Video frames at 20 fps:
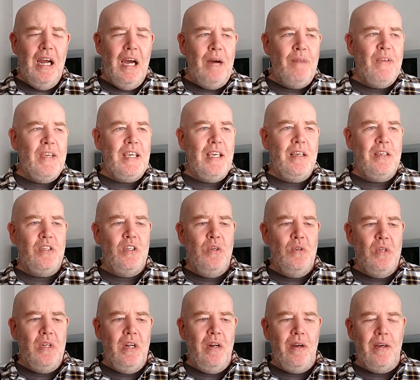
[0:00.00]
I think it's
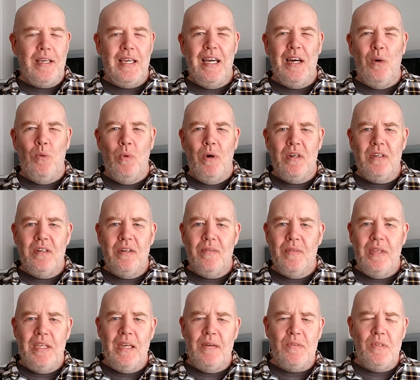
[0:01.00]
usually like L1
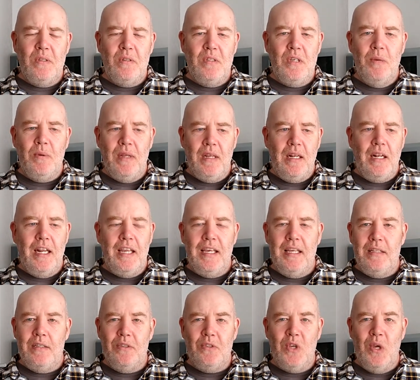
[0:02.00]
and you have to do it, click
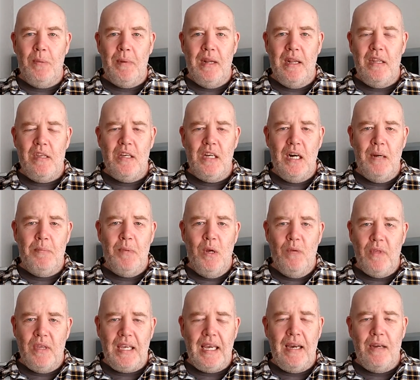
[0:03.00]
it to zoom in, and you've got to
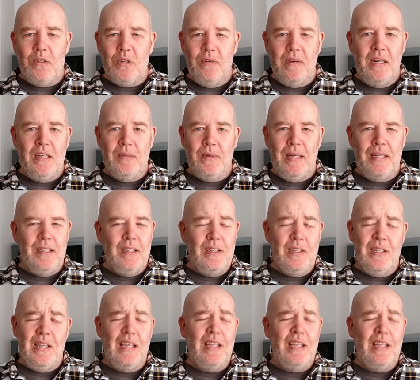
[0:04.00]
move the character around as well.